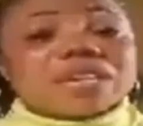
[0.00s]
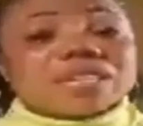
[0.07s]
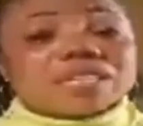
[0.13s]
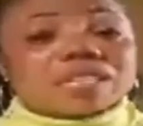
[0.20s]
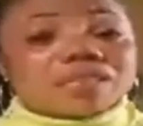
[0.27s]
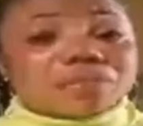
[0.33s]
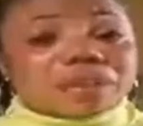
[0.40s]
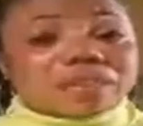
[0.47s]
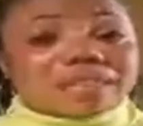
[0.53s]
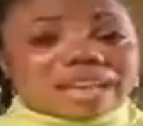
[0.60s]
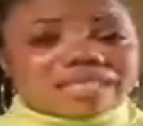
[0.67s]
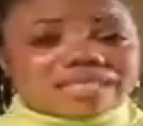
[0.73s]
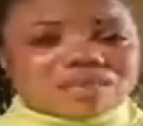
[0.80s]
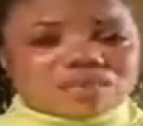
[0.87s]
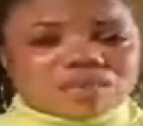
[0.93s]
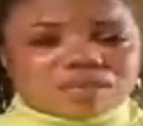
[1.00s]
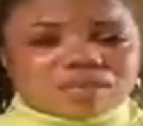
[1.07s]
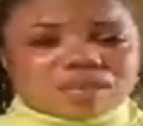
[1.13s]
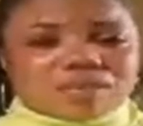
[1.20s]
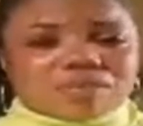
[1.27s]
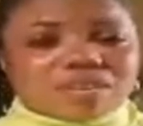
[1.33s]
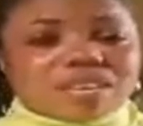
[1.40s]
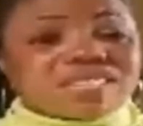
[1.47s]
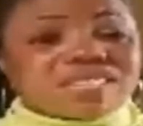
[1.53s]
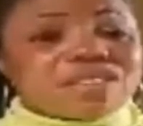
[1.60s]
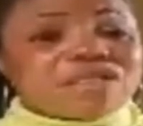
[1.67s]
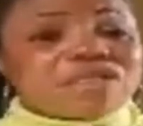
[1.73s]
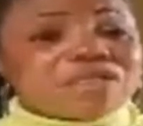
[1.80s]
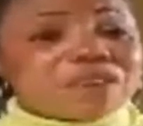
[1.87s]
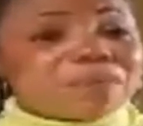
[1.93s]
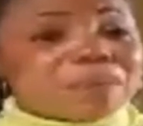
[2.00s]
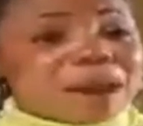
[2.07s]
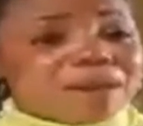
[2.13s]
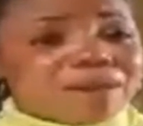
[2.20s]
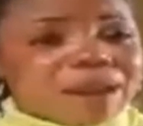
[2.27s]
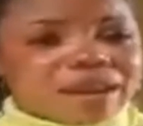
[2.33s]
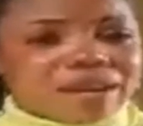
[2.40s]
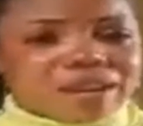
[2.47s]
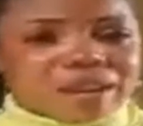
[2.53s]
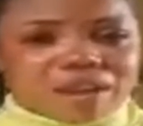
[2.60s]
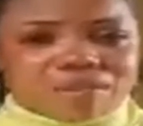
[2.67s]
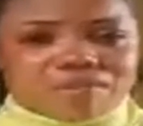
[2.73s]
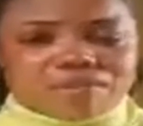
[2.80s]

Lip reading: is sympathizing with him. He's a free man right now.